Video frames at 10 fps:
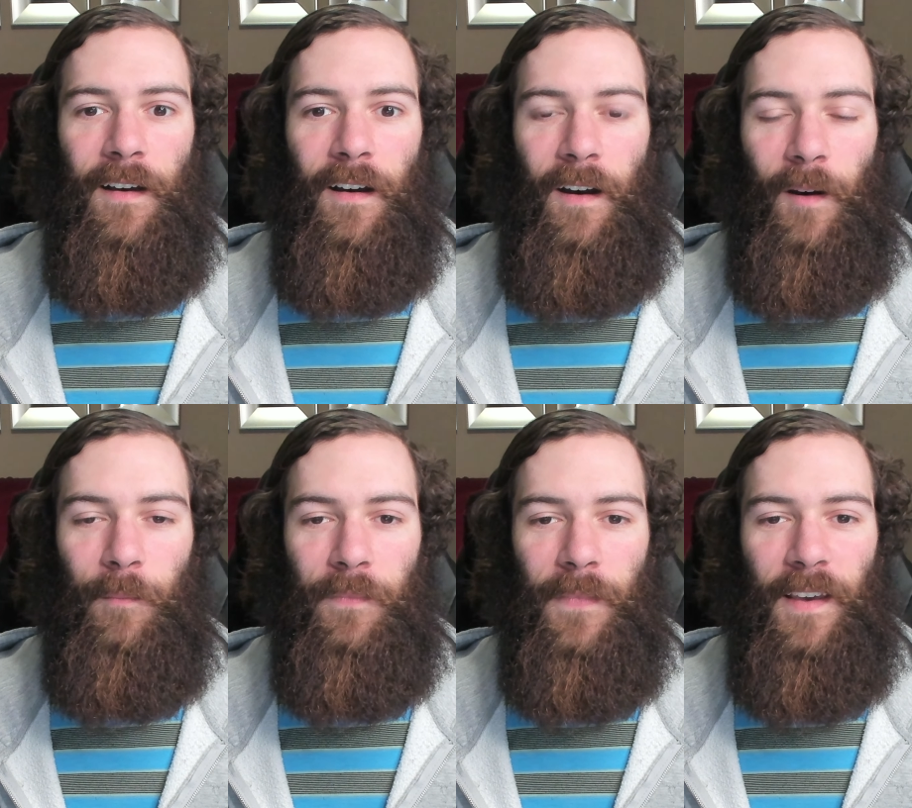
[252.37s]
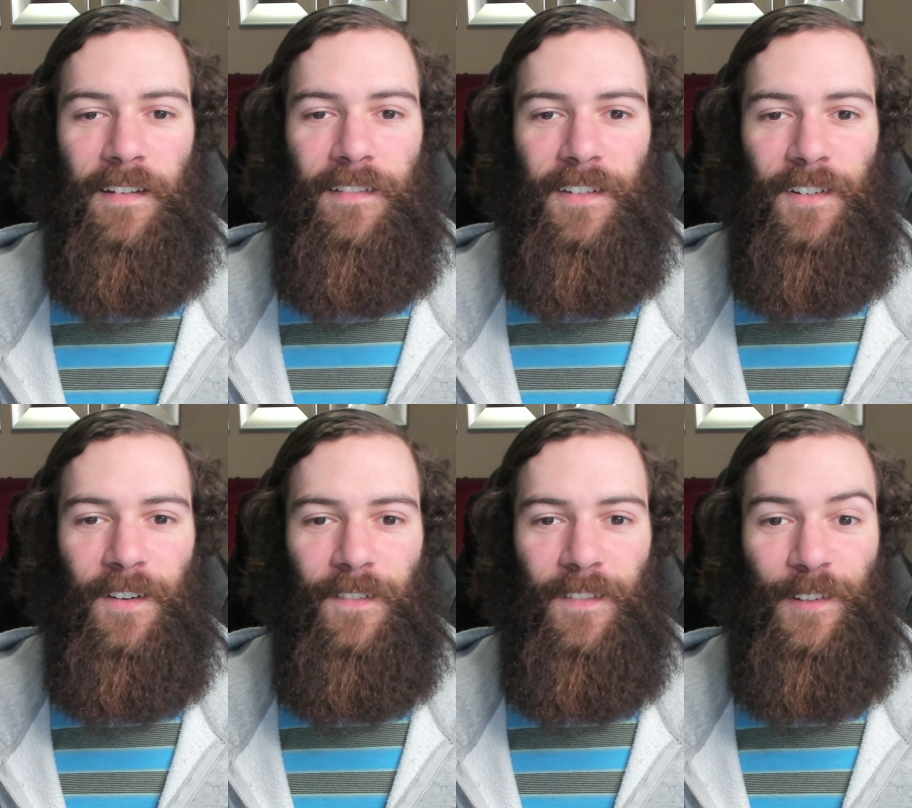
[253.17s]
Um, that you
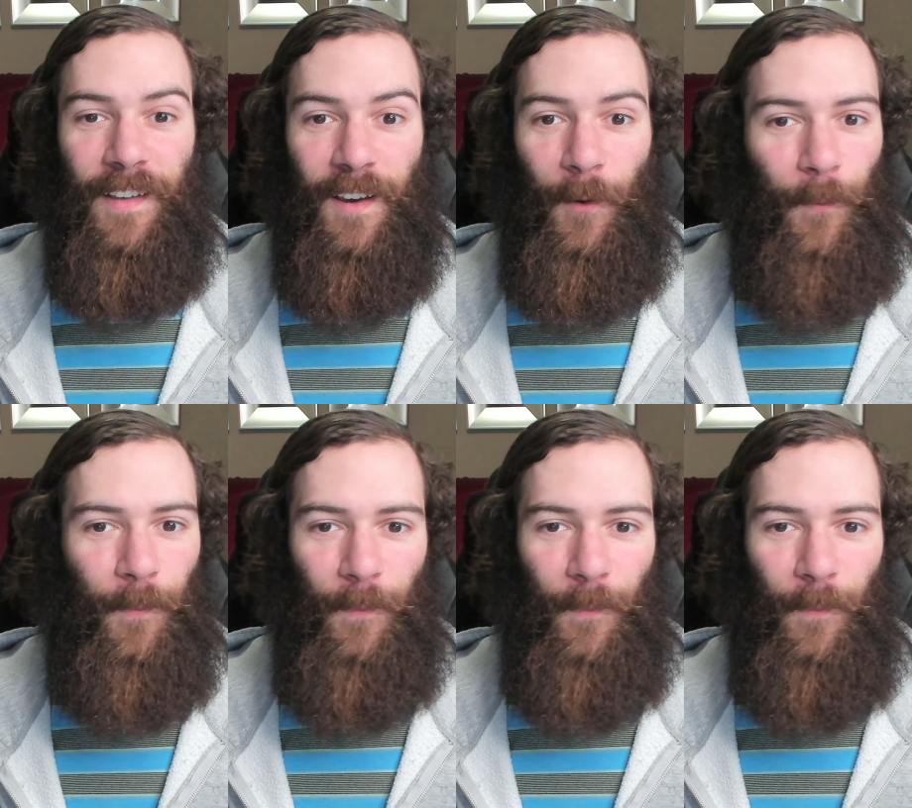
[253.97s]
know was like a